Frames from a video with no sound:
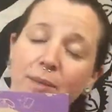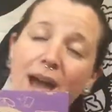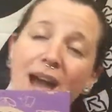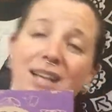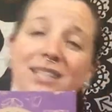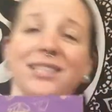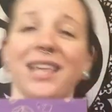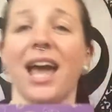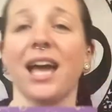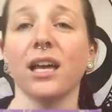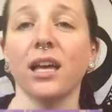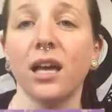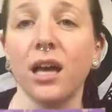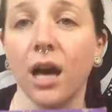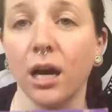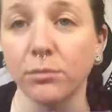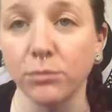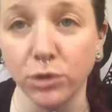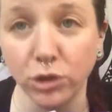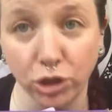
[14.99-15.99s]
box that
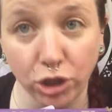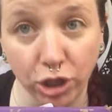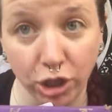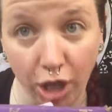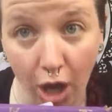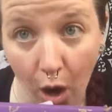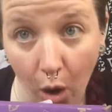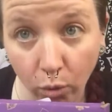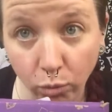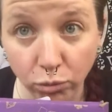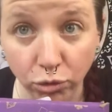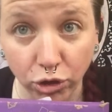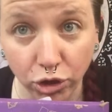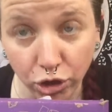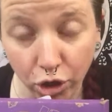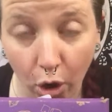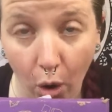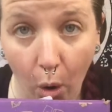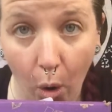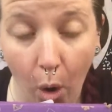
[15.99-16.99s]
comes to your
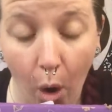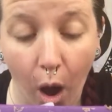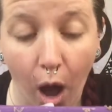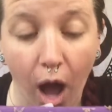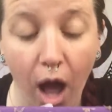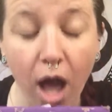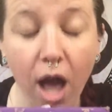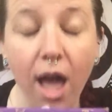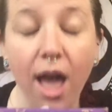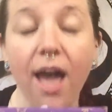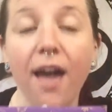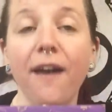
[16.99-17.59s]
door,